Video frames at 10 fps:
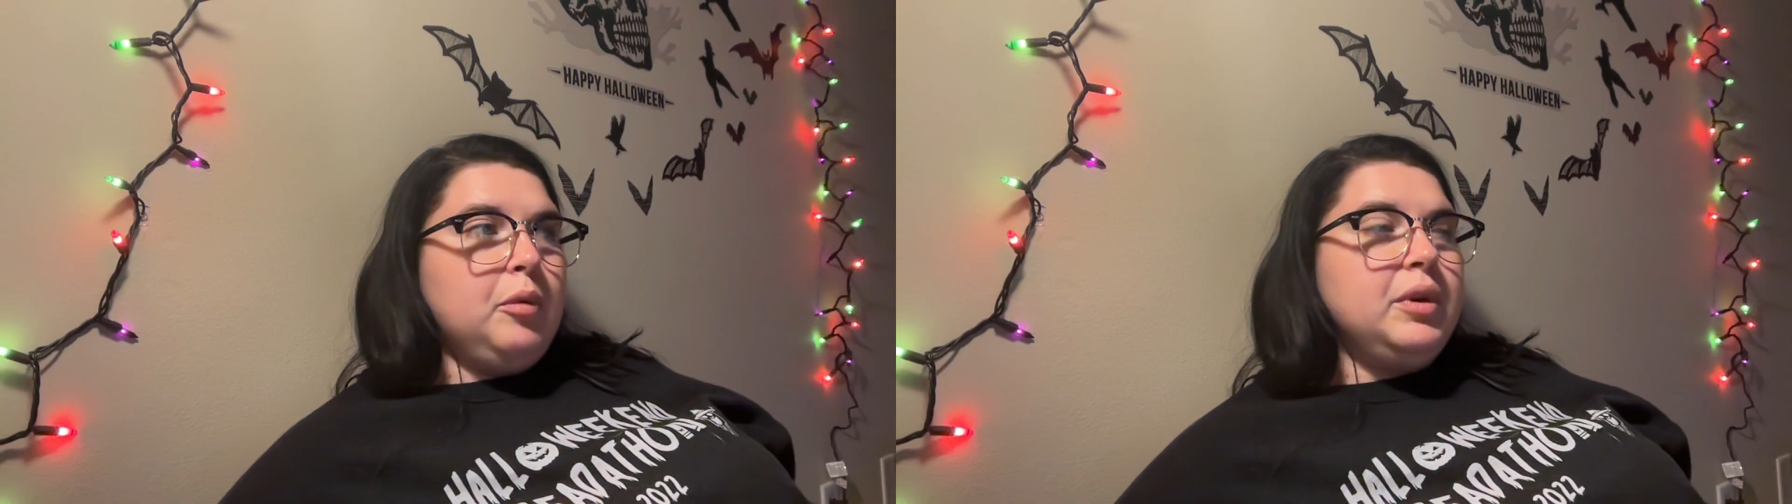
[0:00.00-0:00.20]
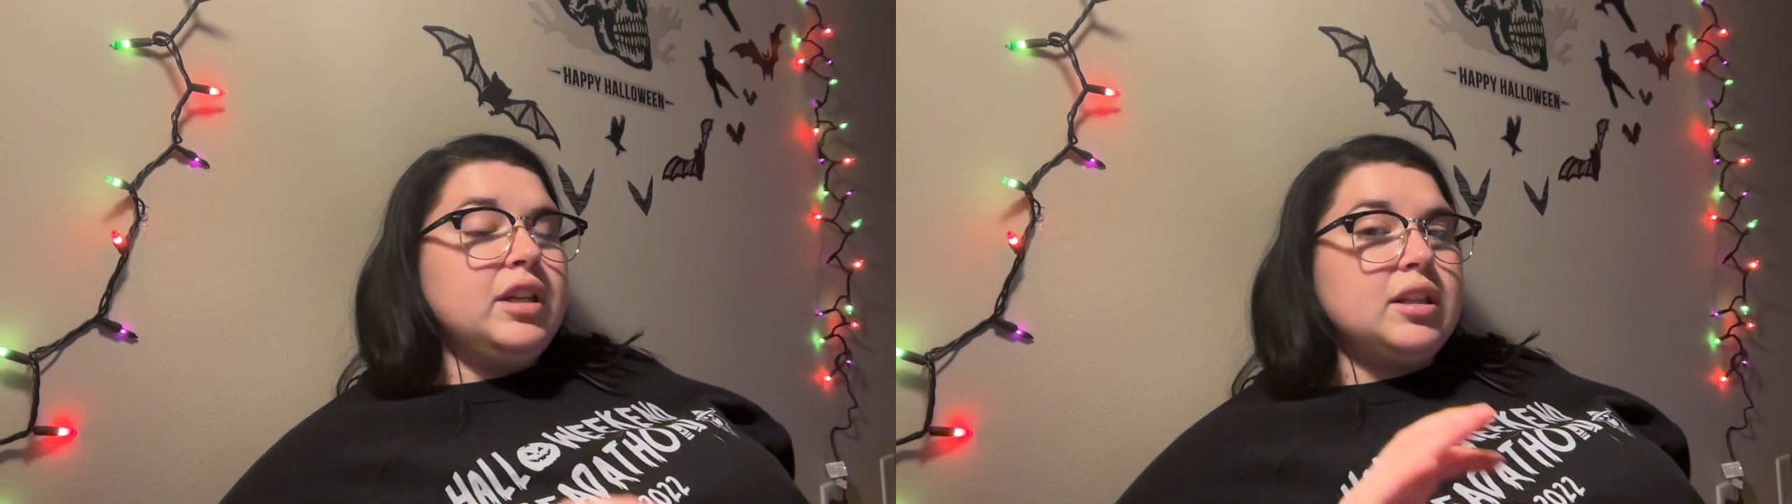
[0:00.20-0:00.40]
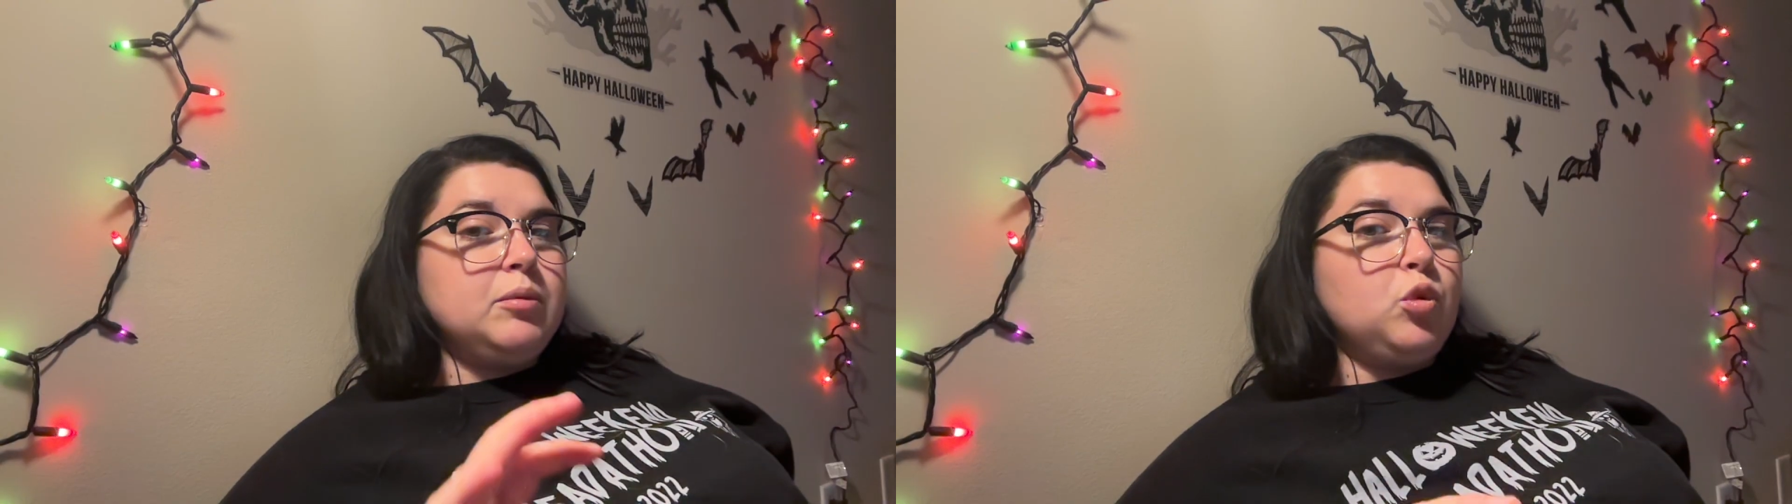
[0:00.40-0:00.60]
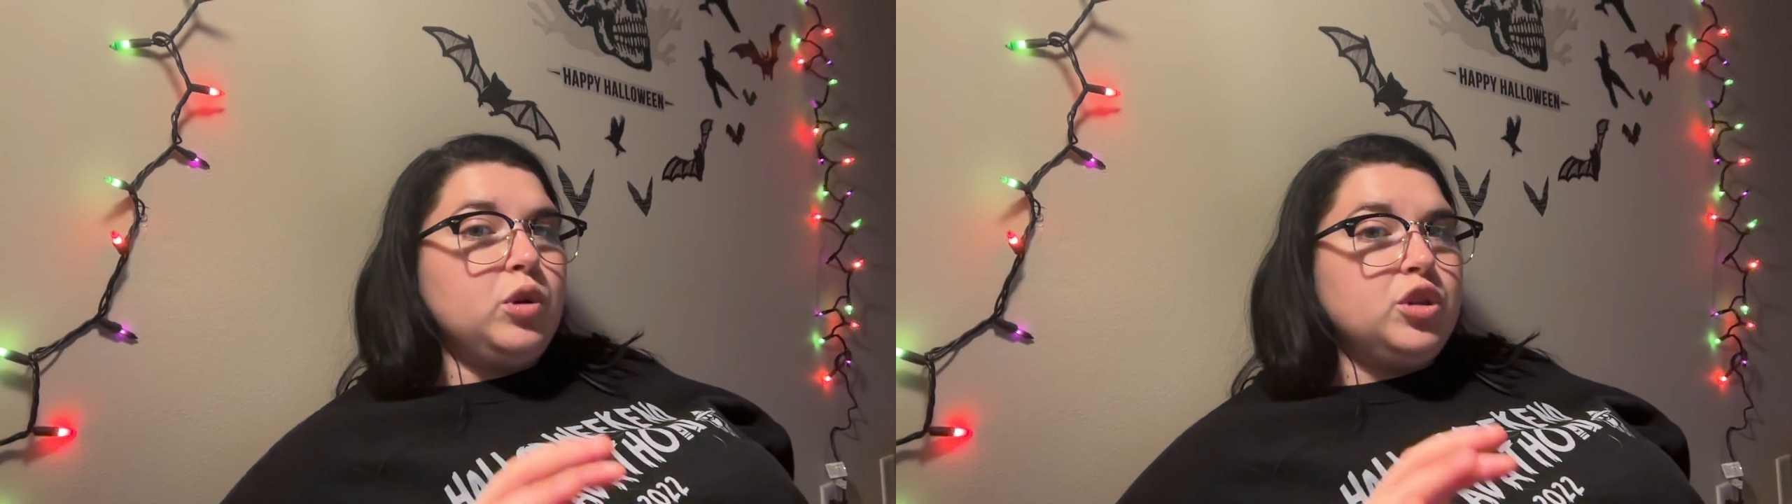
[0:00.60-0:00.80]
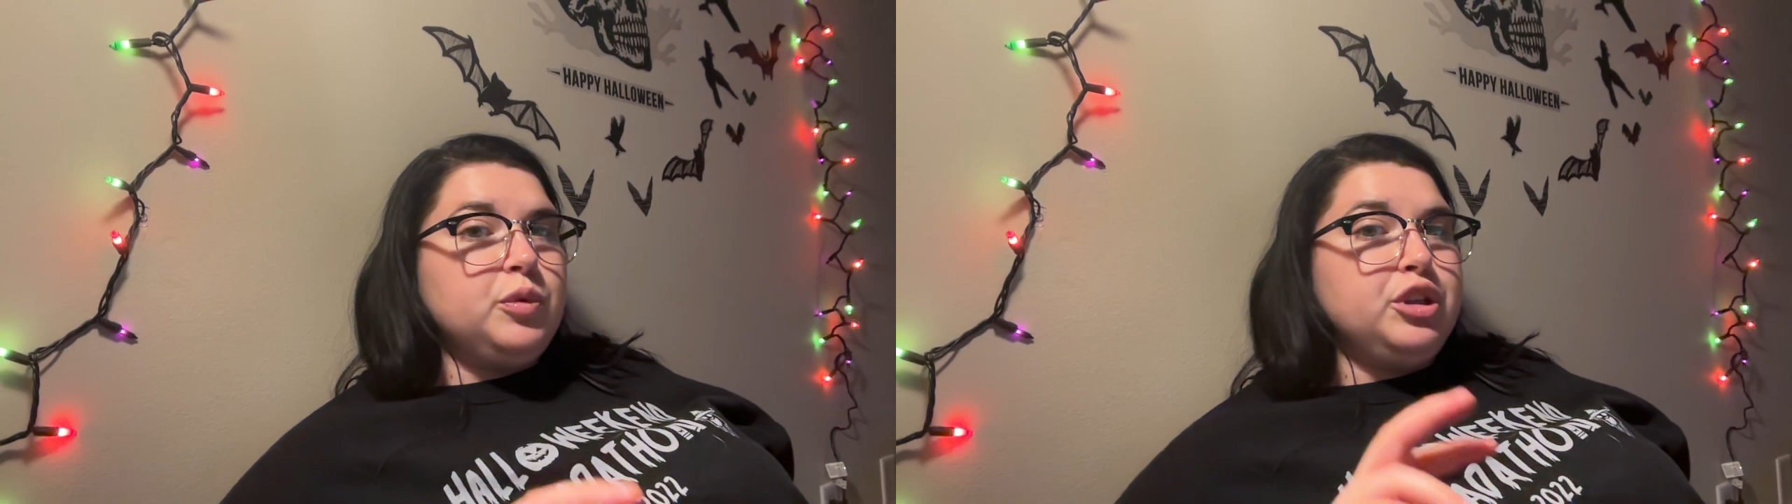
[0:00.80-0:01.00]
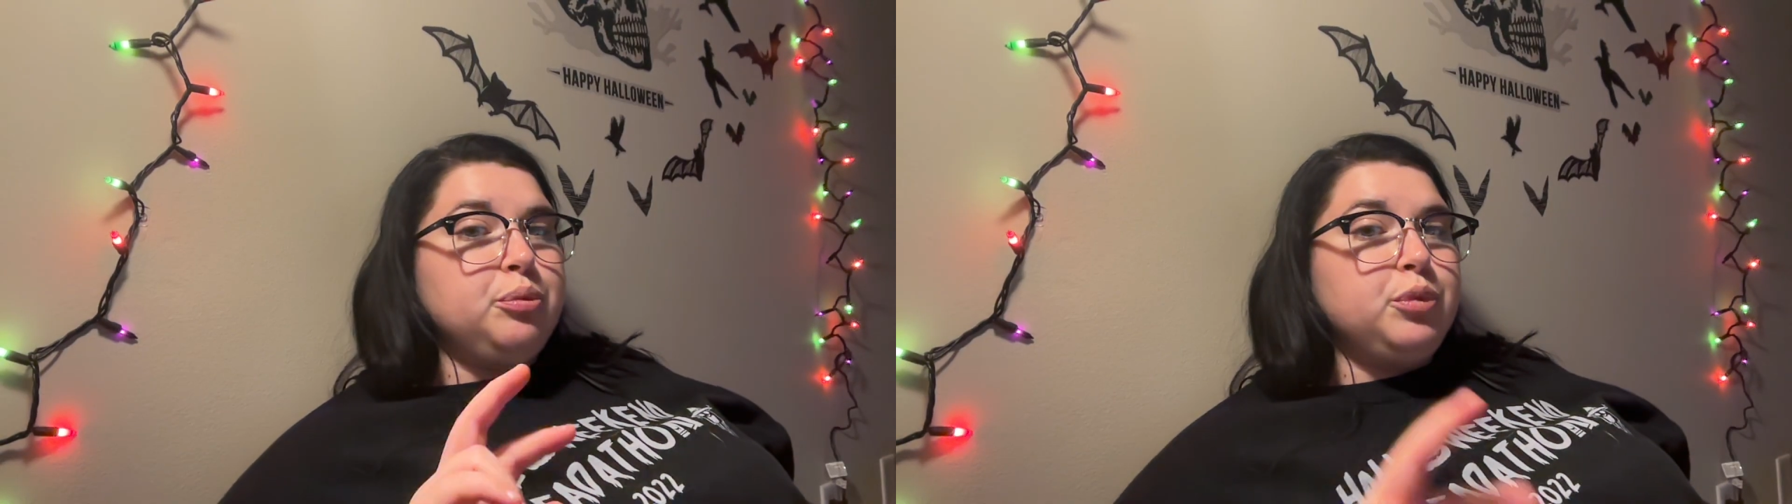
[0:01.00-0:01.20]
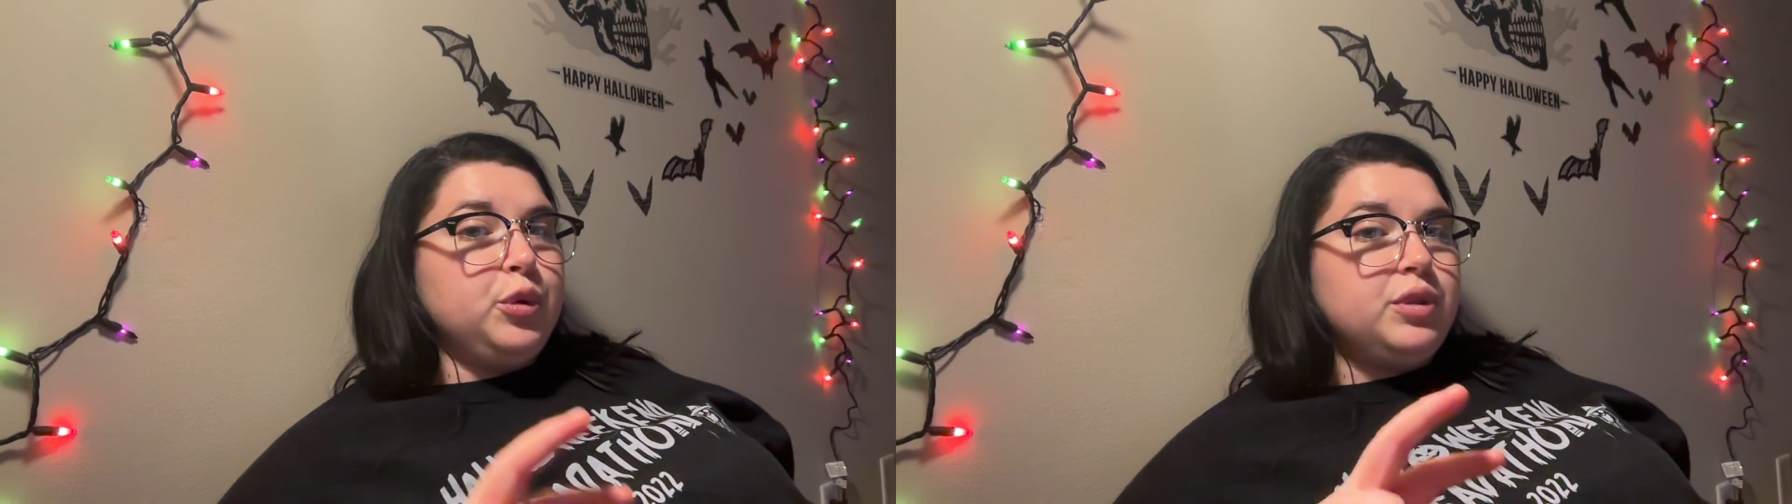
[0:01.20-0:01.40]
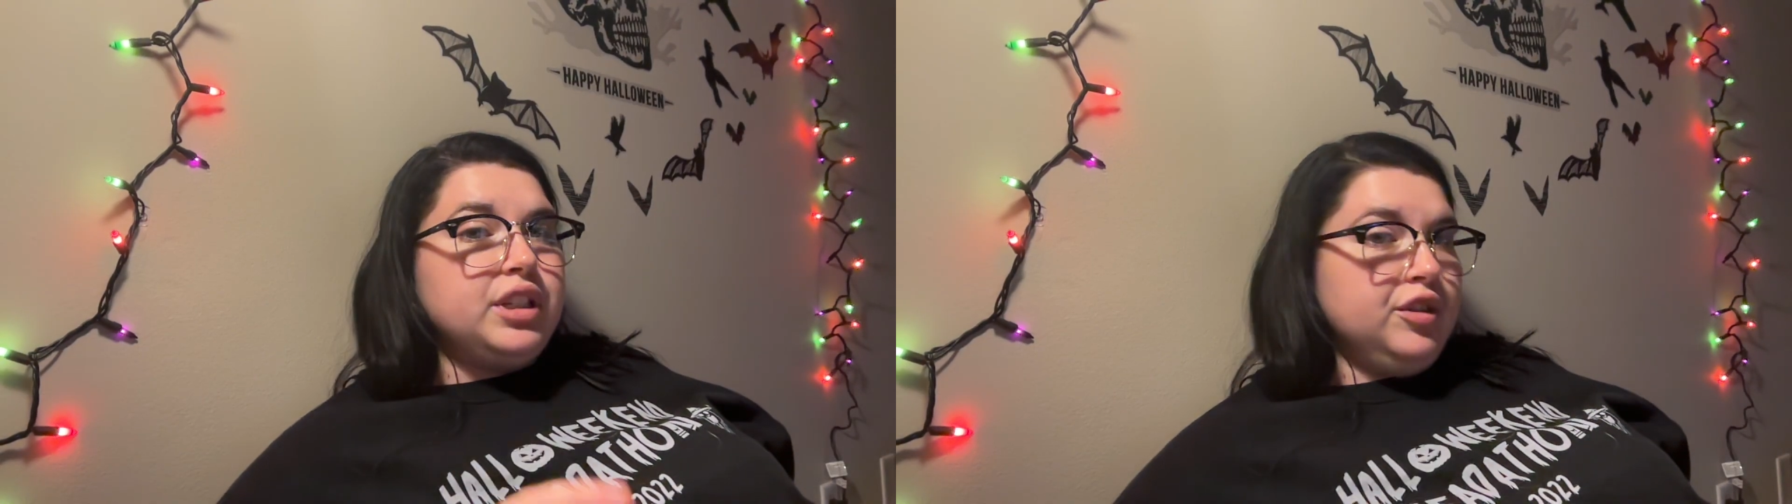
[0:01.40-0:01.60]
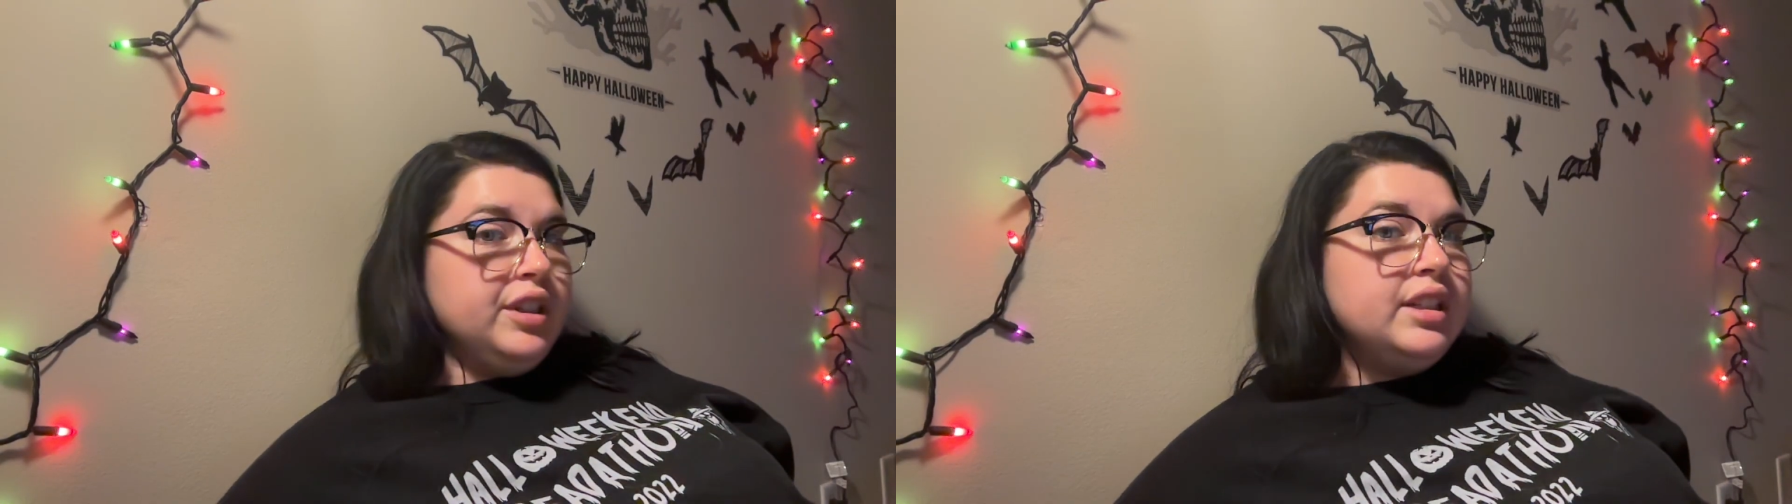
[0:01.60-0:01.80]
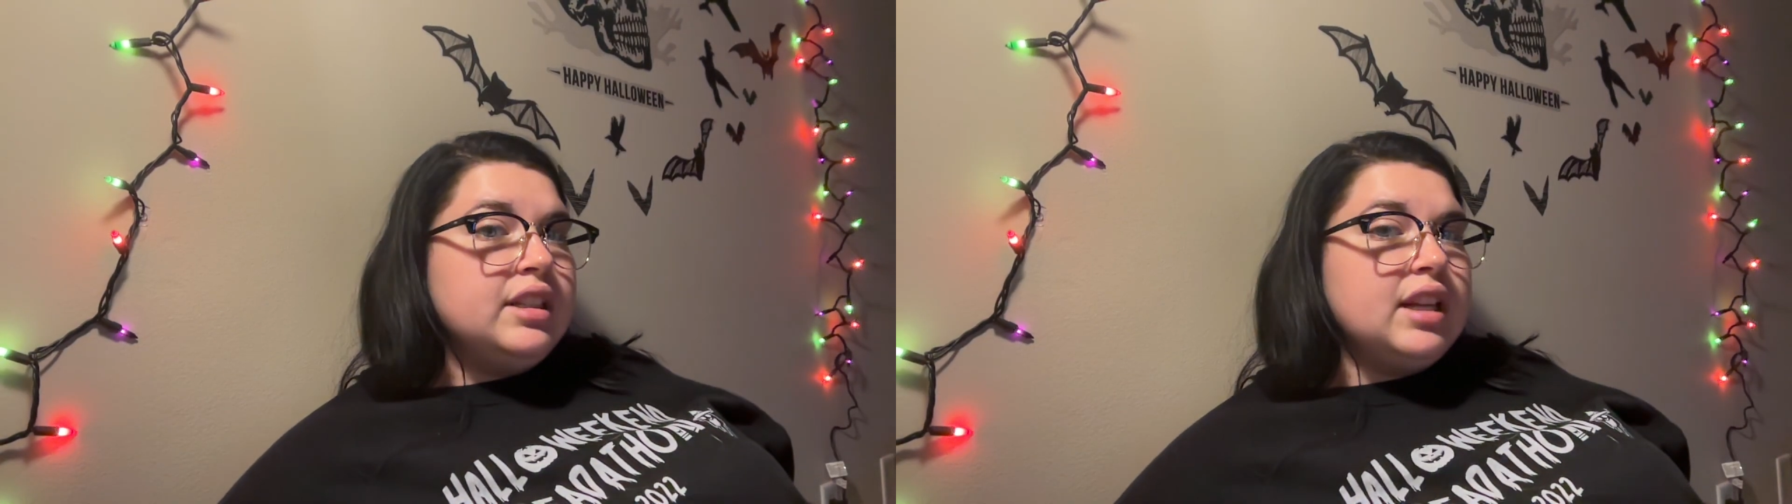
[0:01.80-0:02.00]
because I'm going to read both
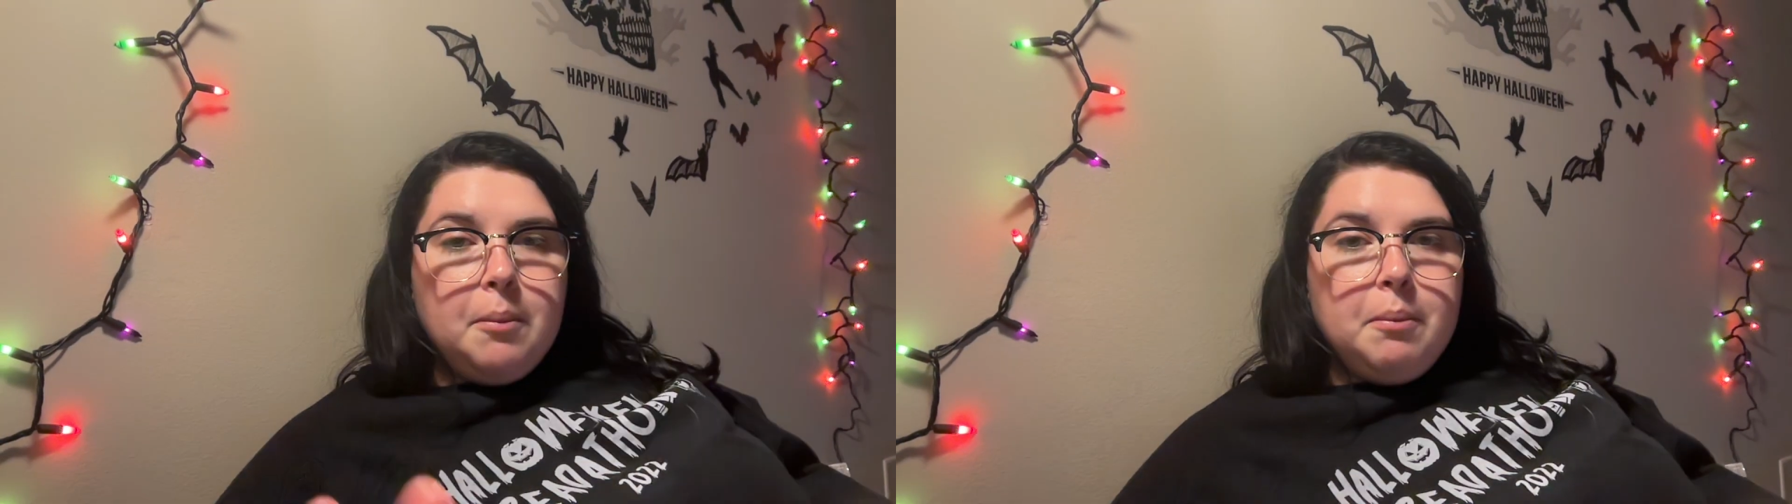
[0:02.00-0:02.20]
series,